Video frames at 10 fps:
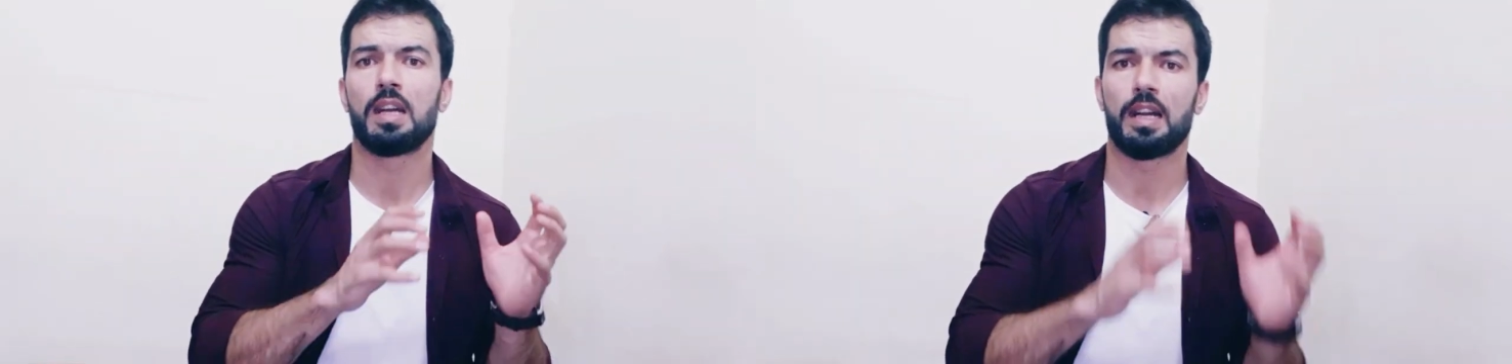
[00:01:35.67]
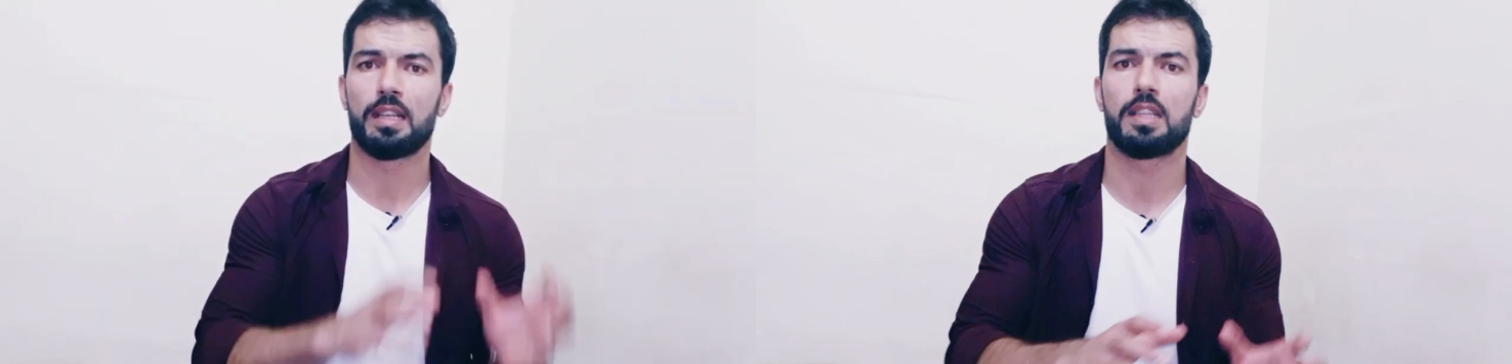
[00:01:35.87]

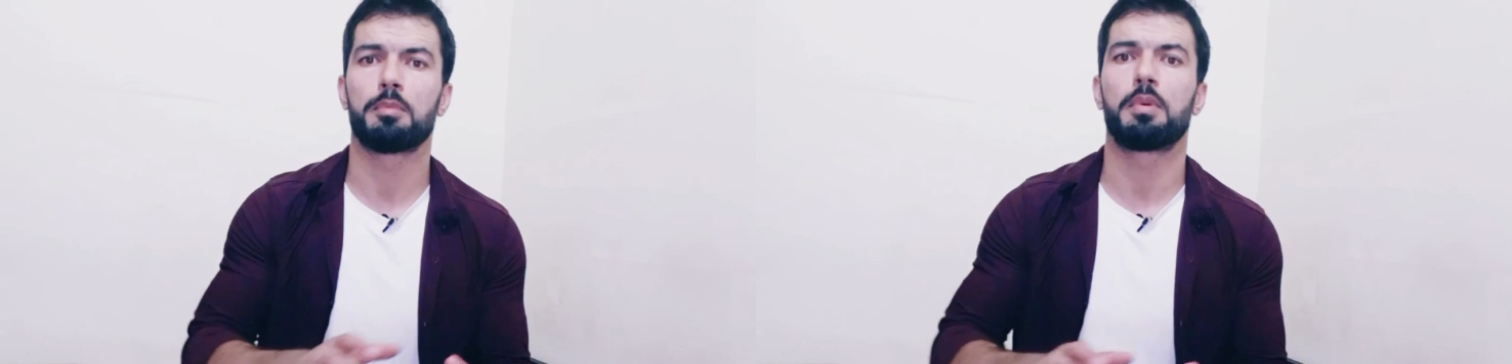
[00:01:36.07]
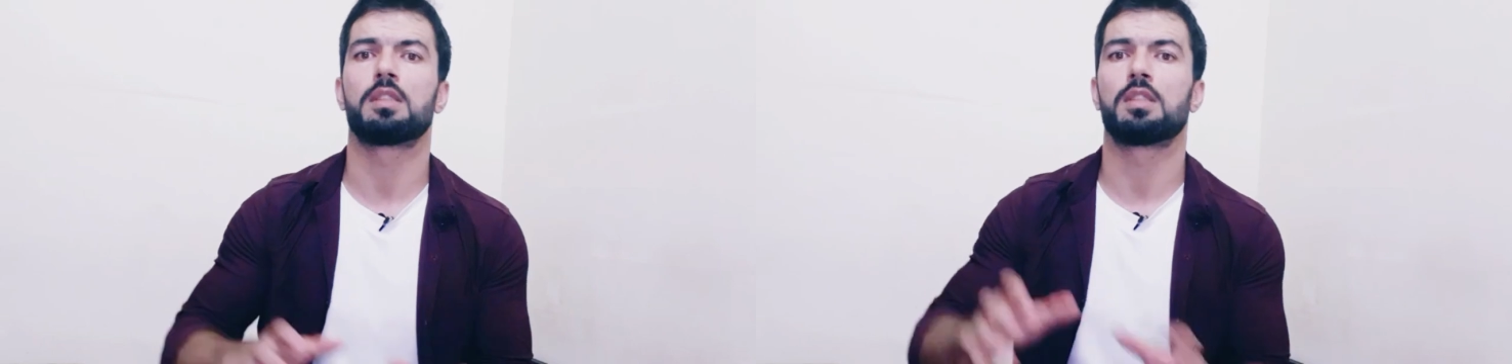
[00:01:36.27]
another
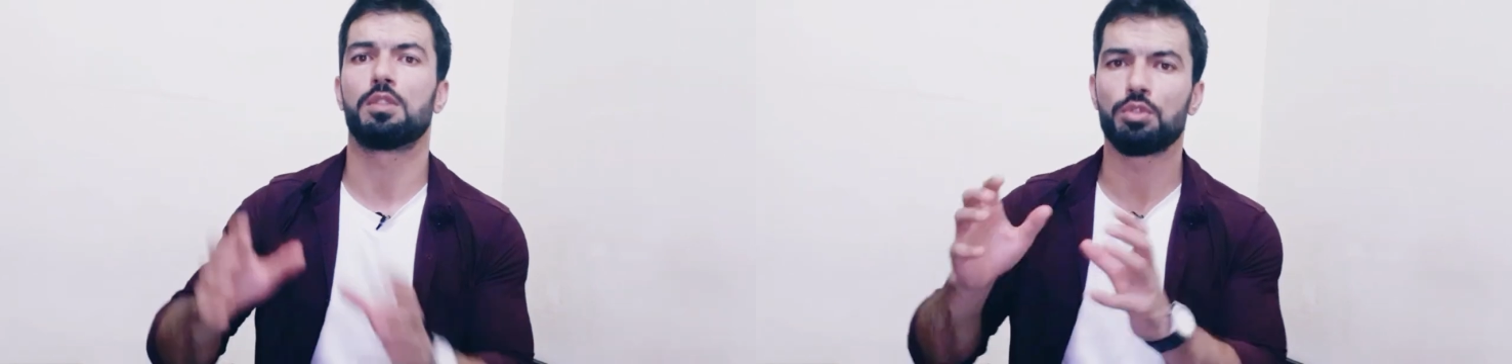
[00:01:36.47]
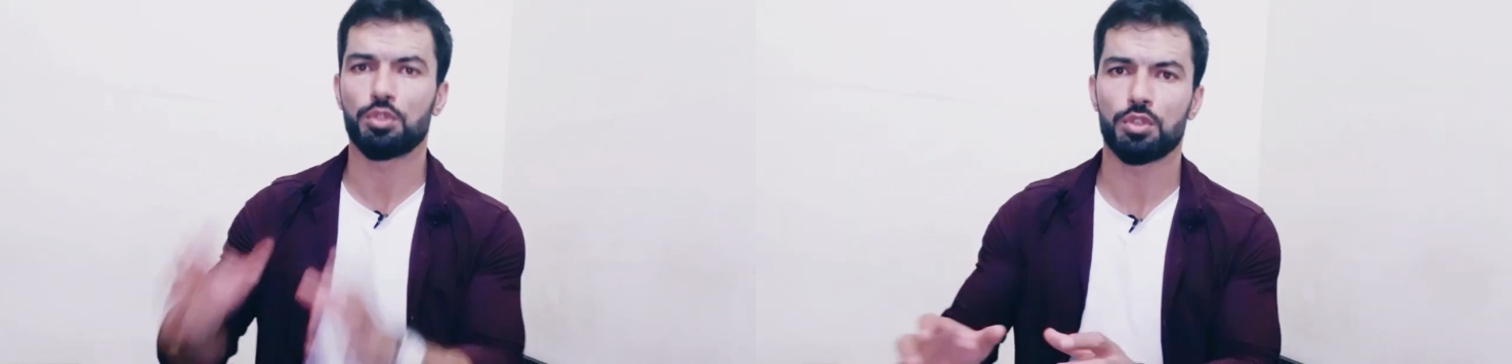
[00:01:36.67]
person
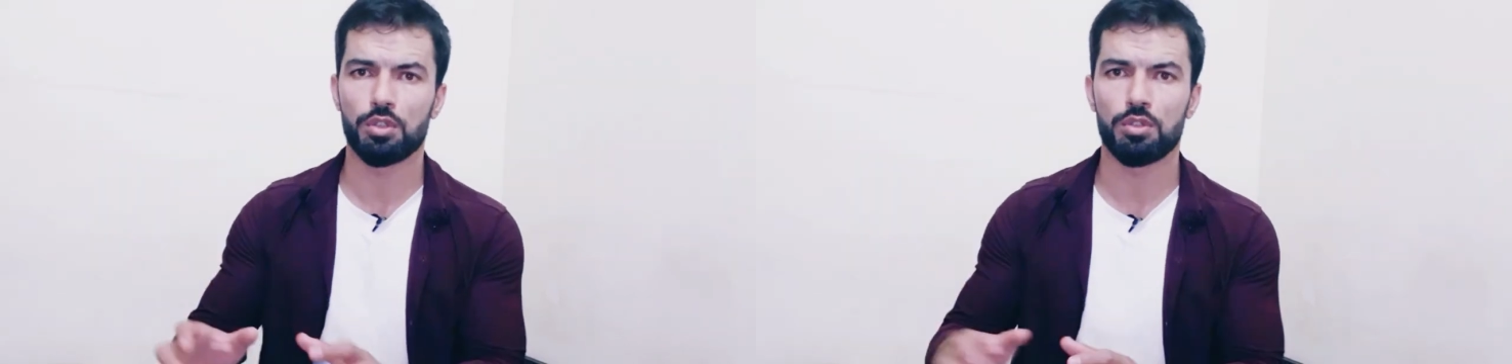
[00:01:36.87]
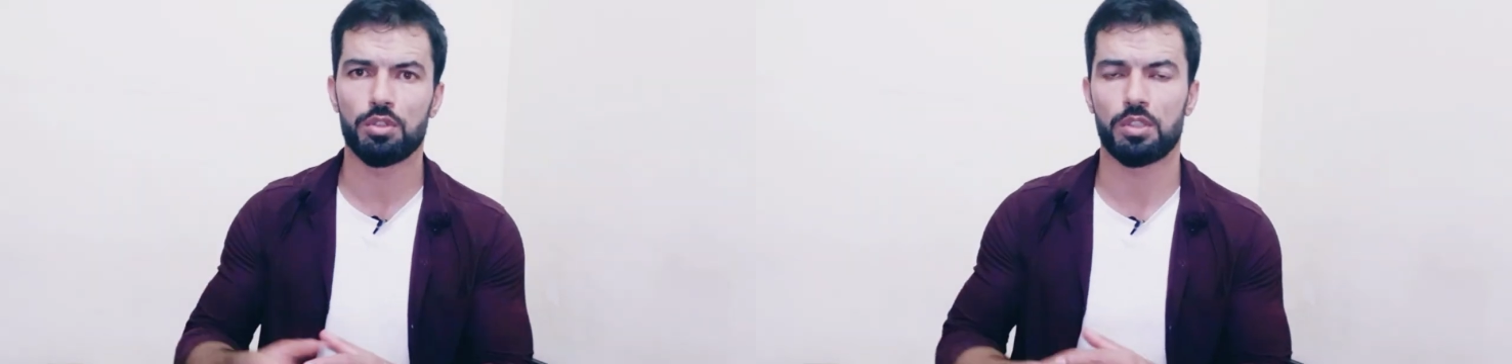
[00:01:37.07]

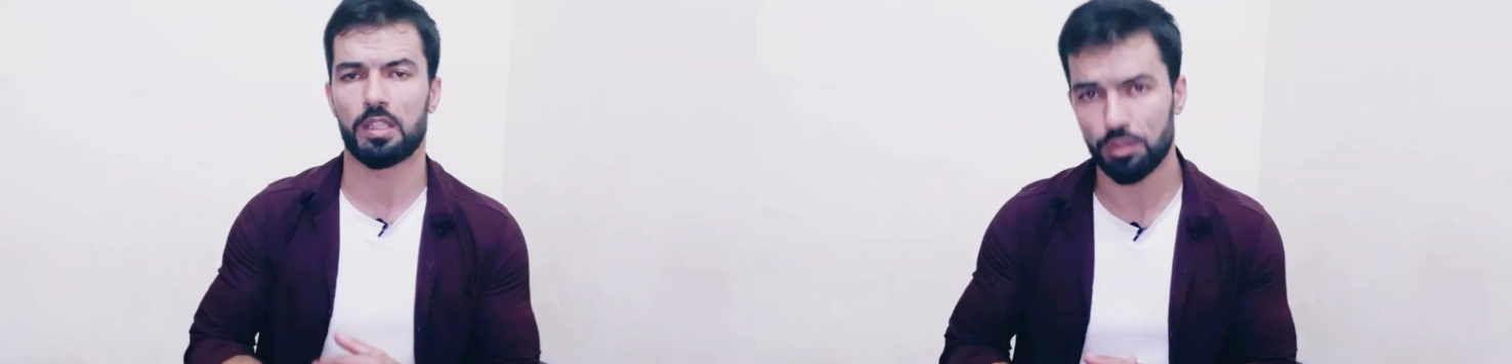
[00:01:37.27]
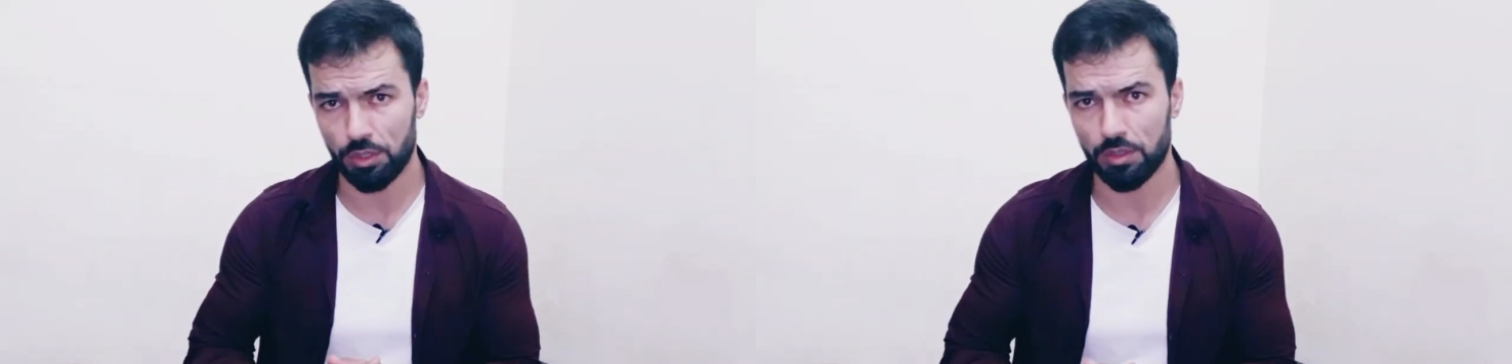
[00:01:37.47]
should do
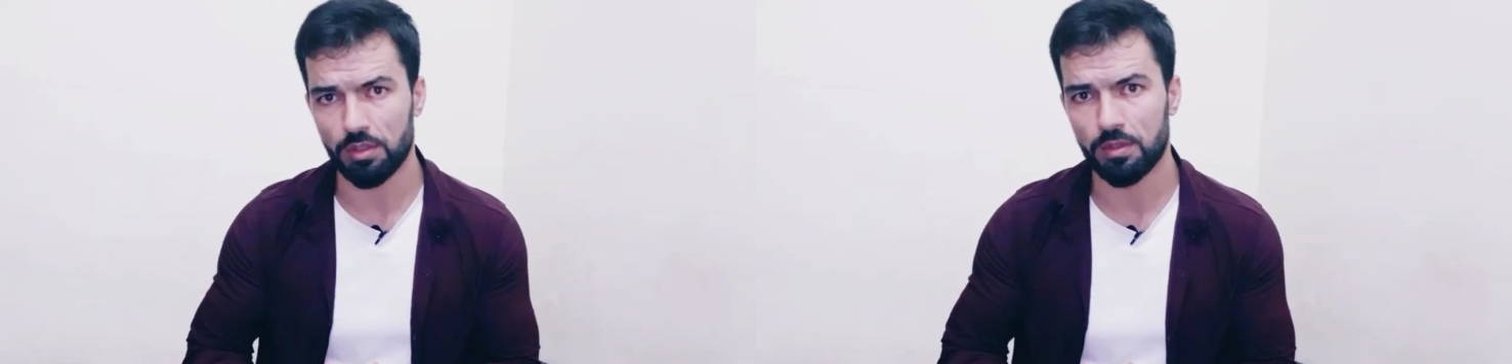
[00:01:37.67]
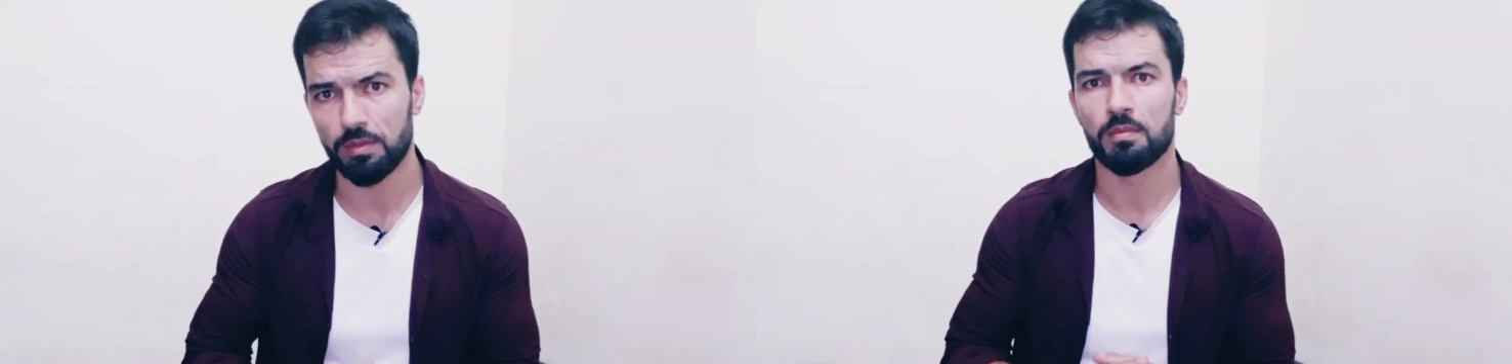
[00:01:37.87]
that too.
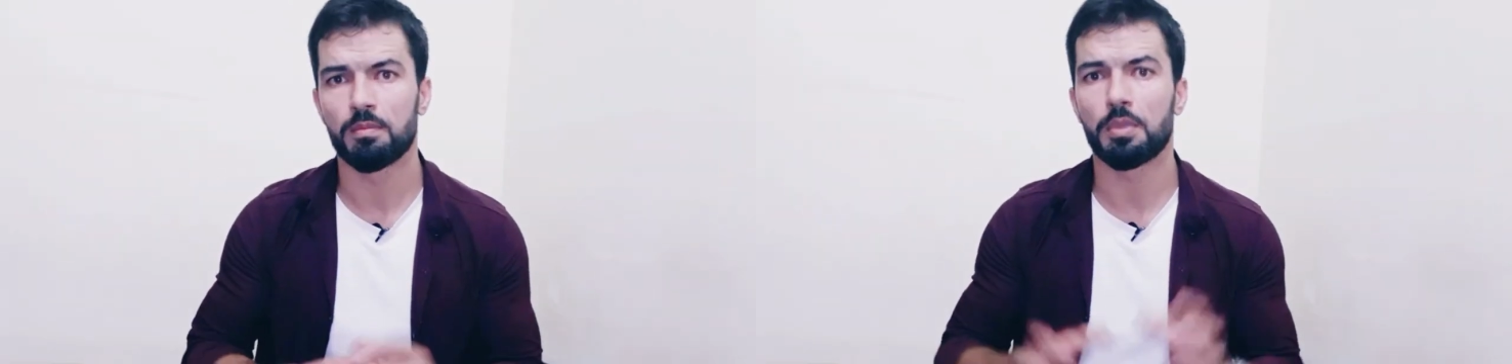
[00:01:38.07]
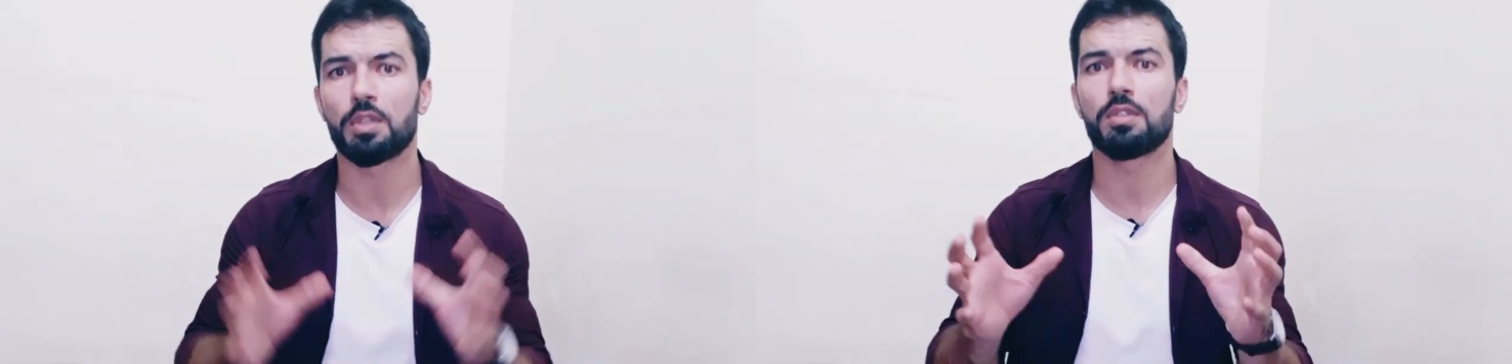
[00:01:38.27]

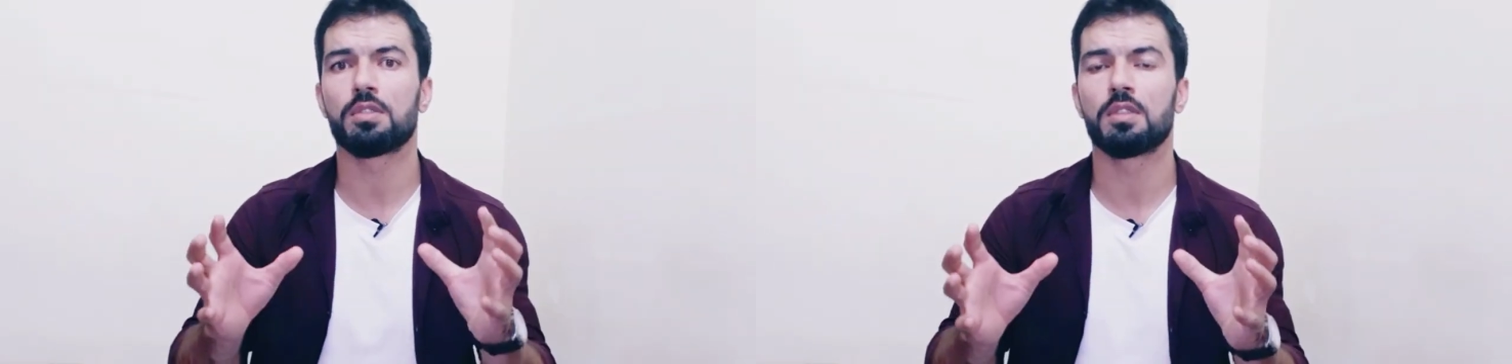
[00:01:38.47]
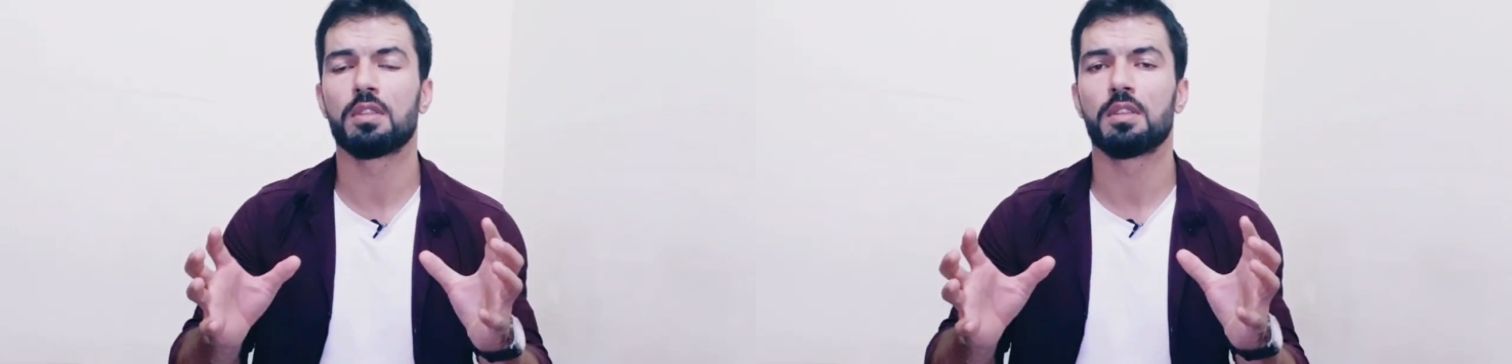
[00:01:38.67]
Because